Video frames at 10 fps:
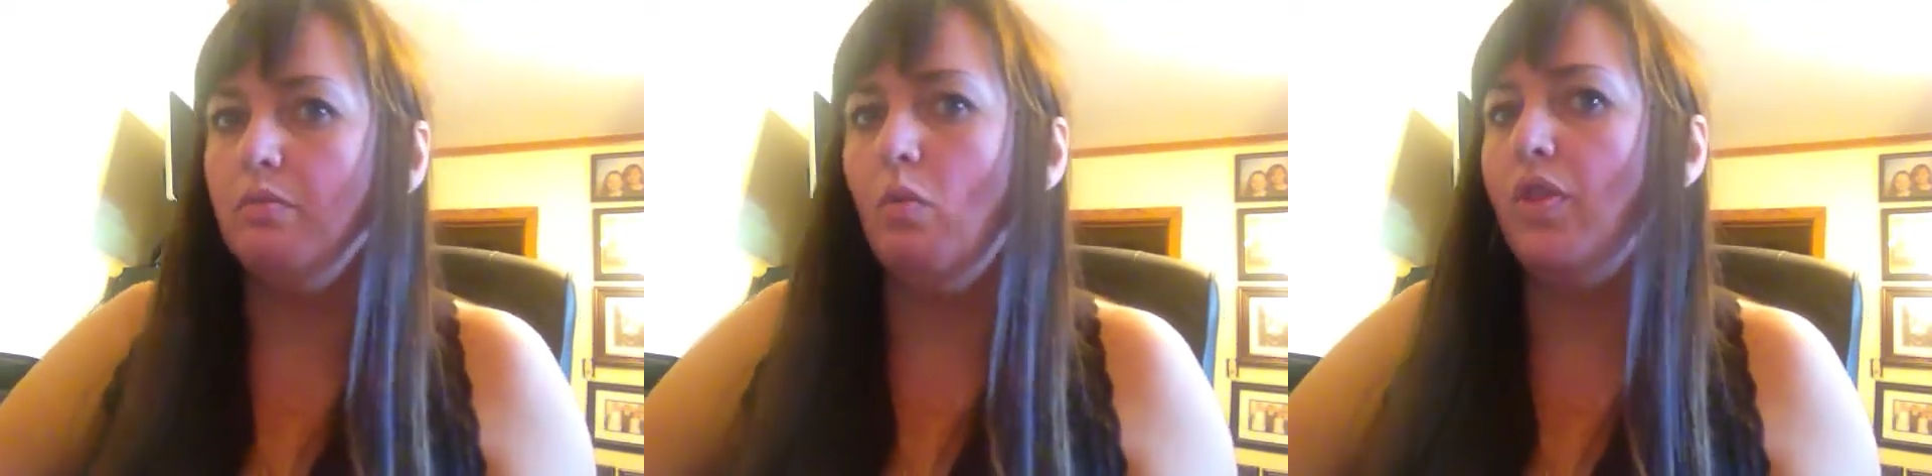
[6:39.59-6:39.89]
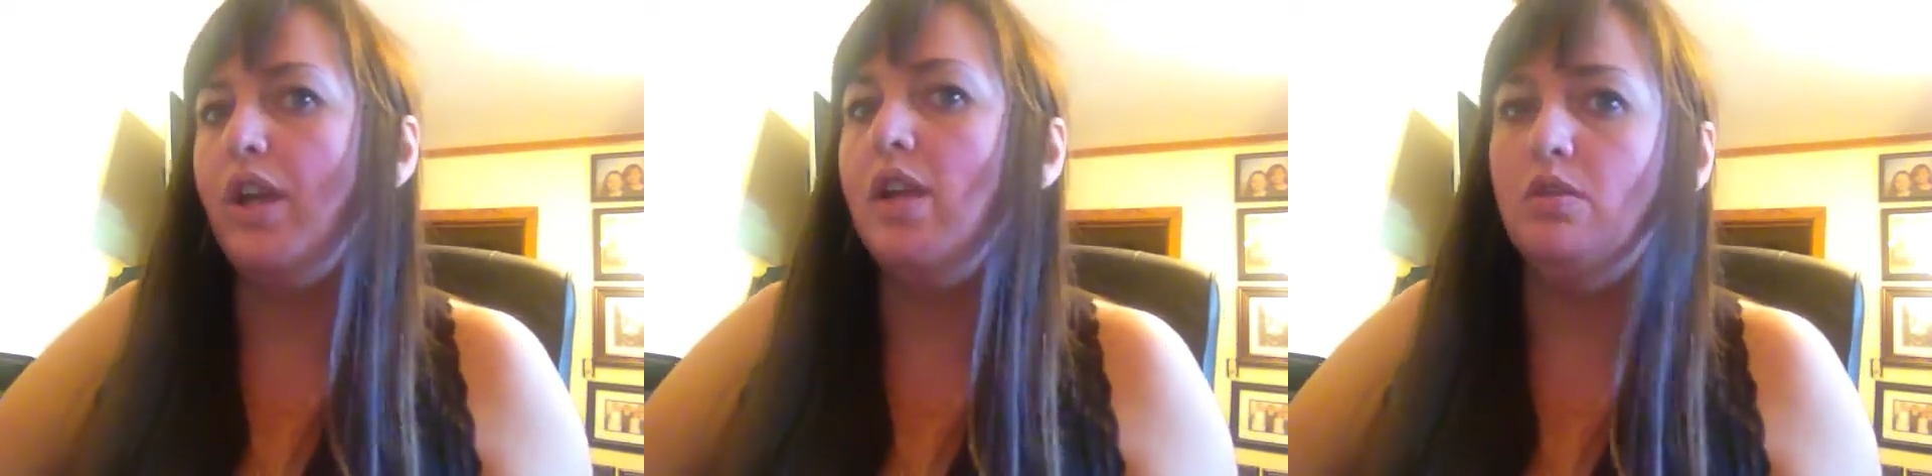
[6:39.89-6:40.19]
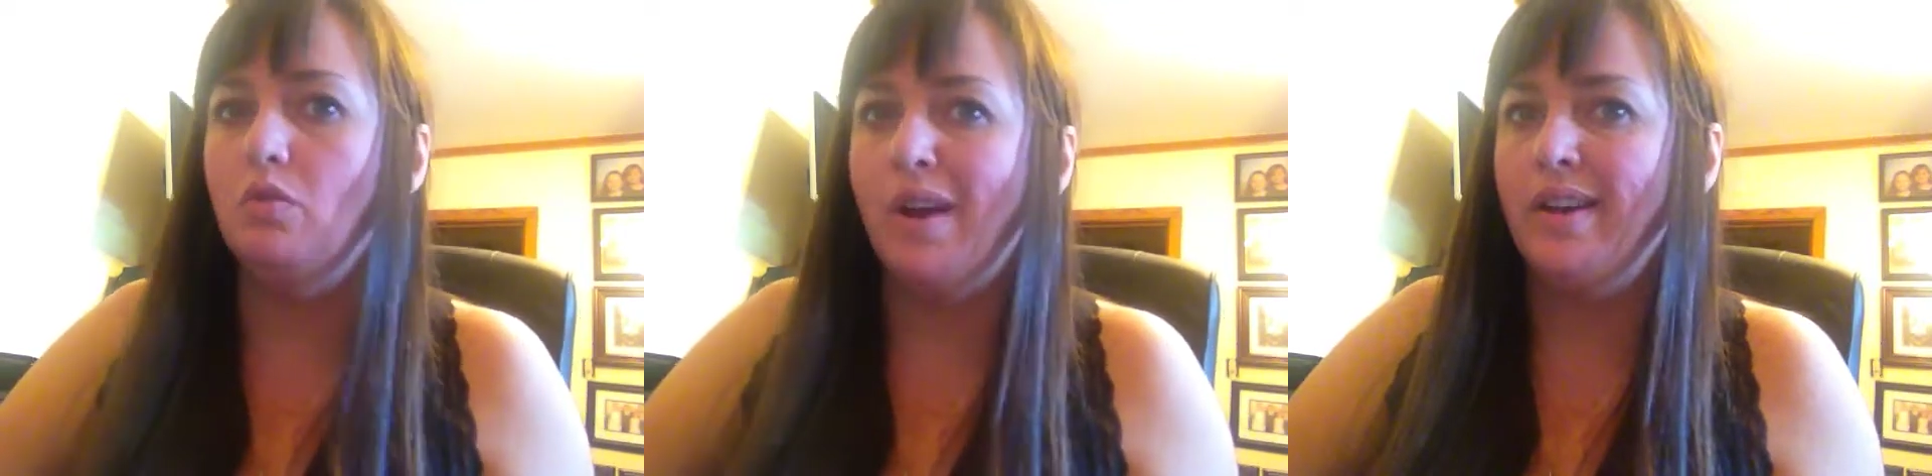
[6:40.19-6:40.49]
what they
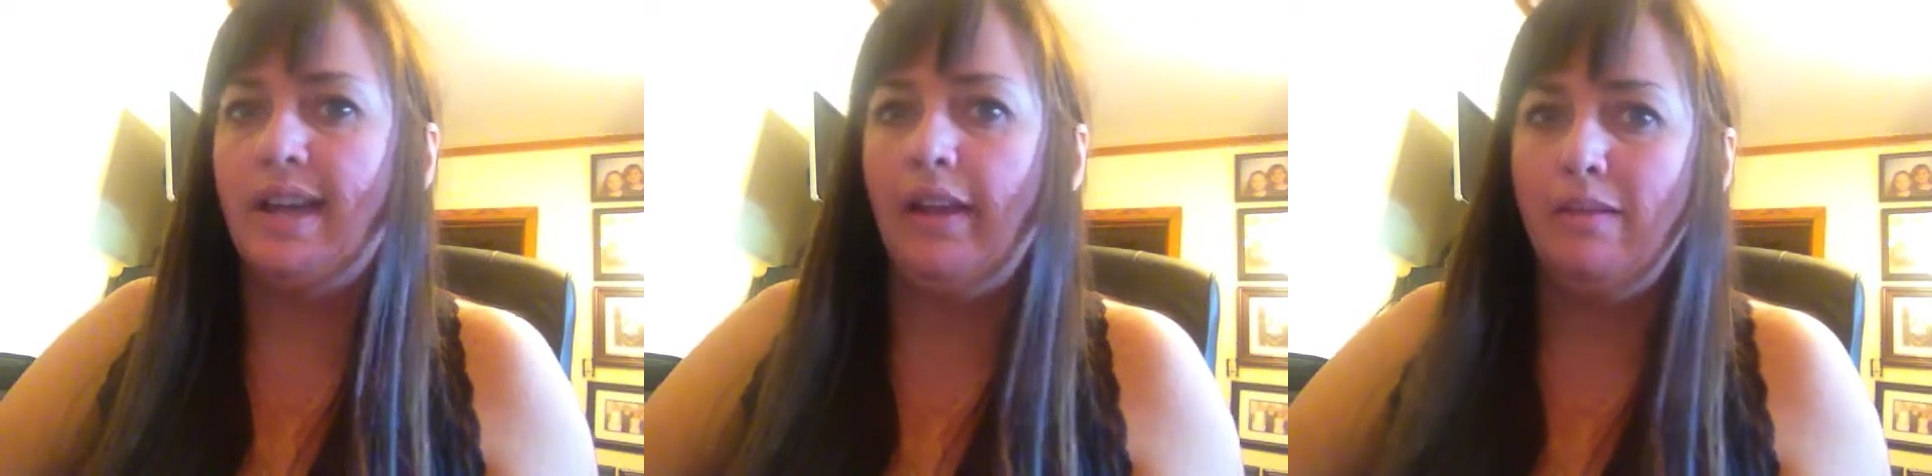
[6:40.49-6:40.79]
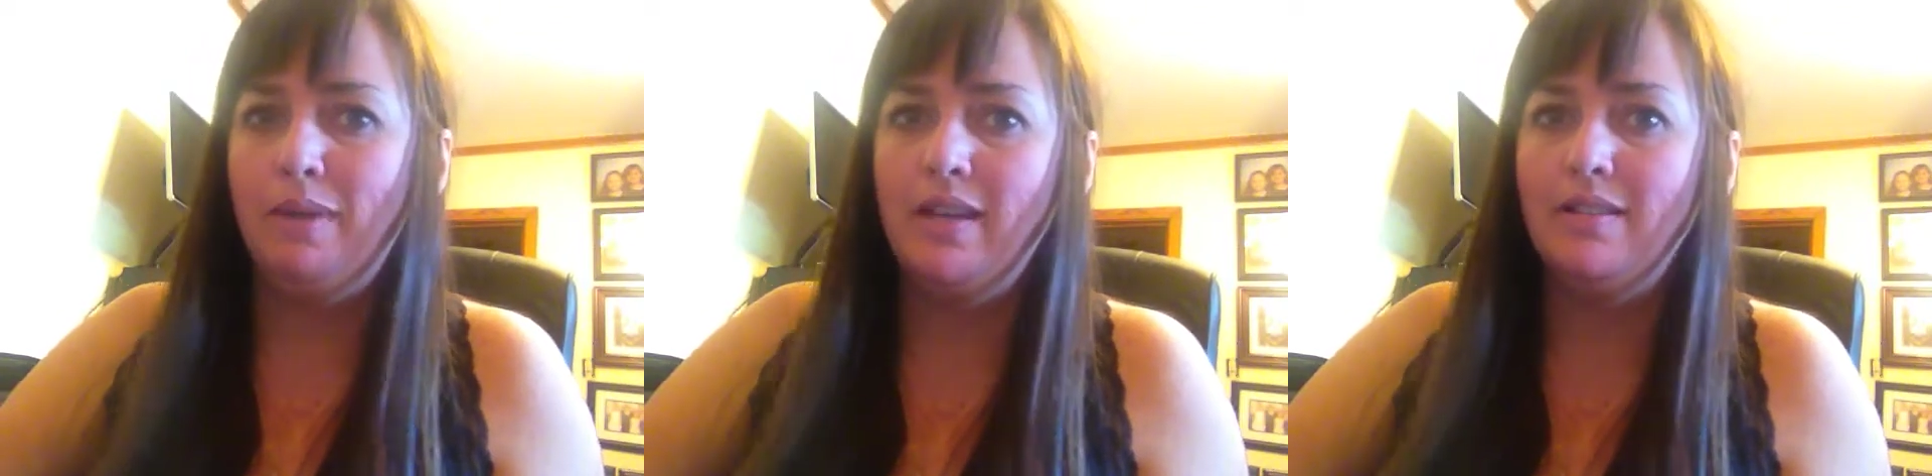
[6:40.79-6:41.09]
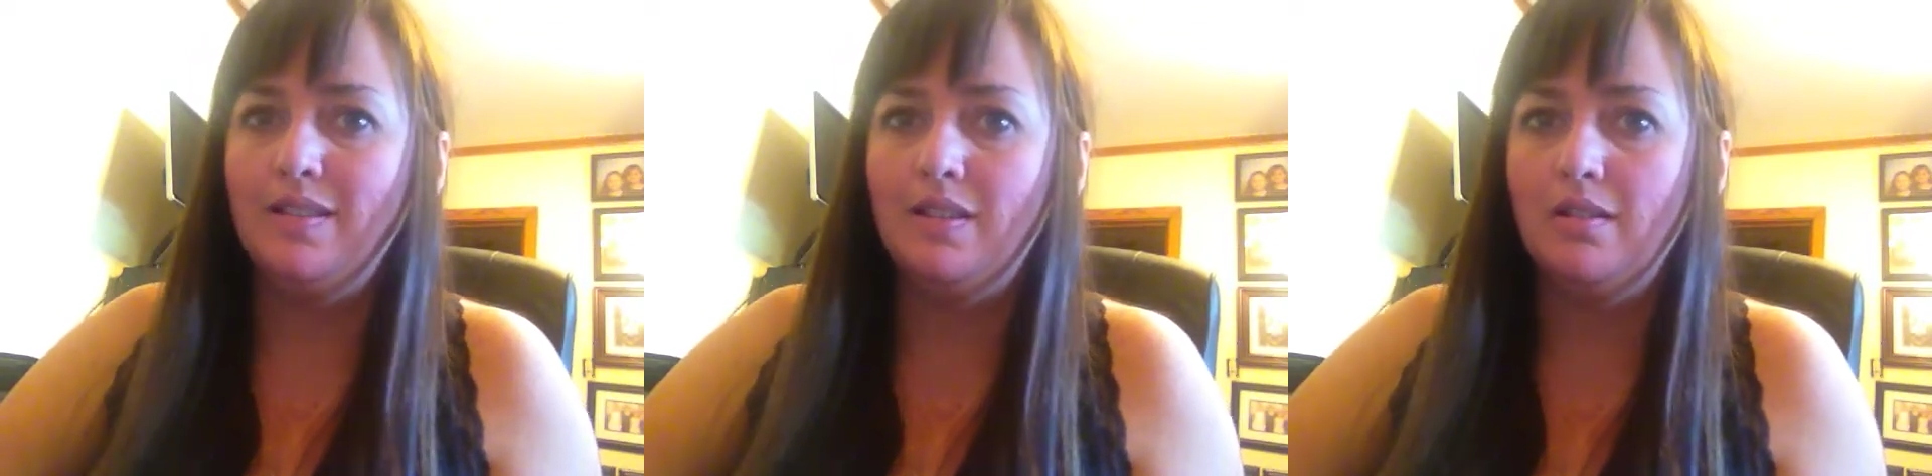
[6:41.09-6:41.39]
do on a daily
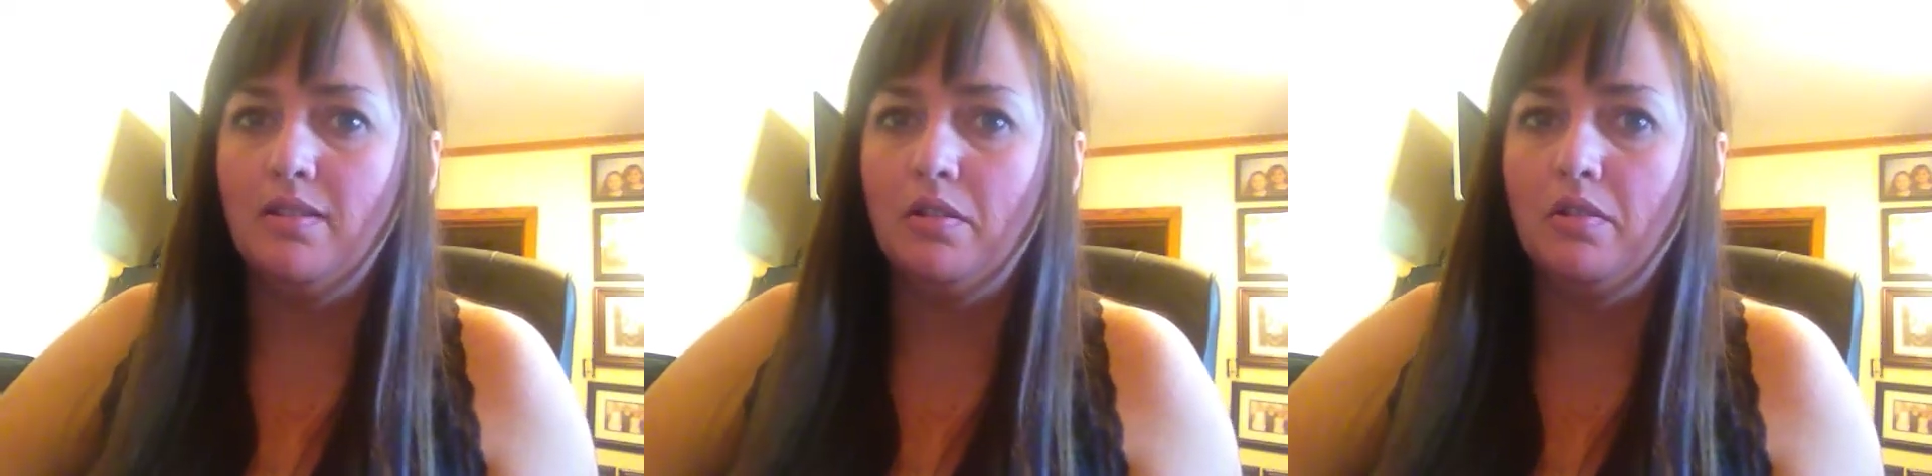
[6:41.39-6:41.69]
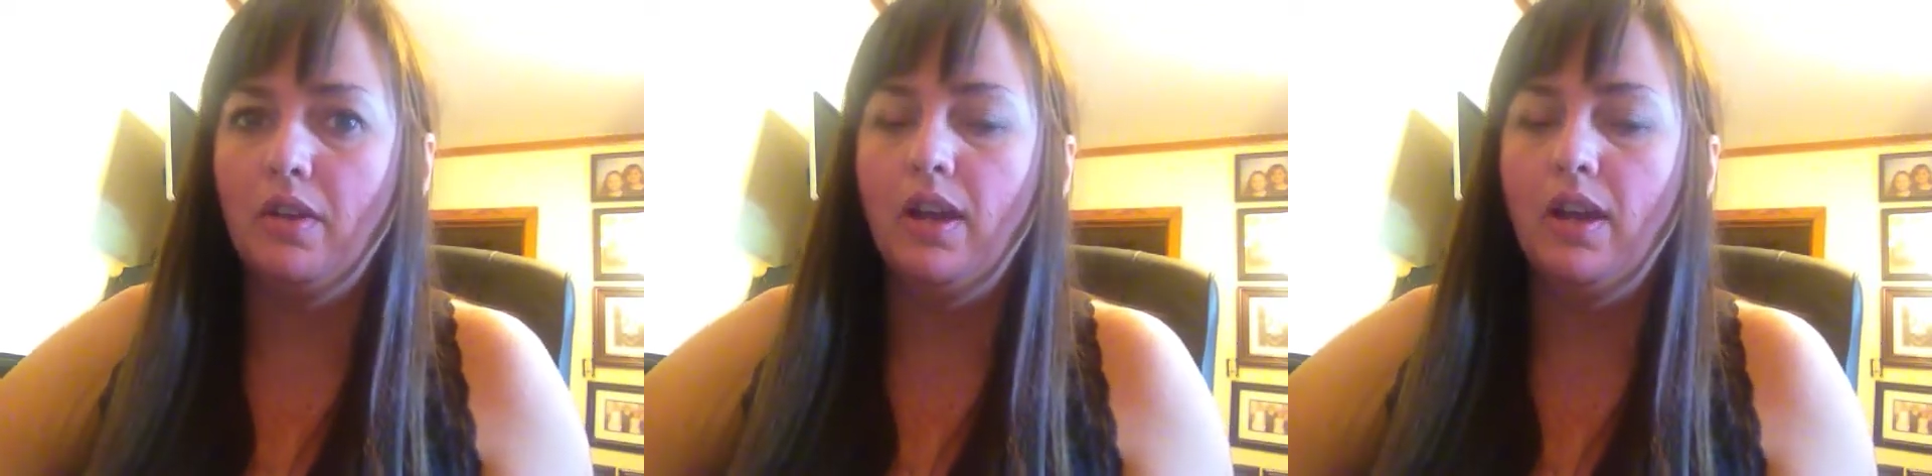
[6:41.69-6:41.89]
basis to serve.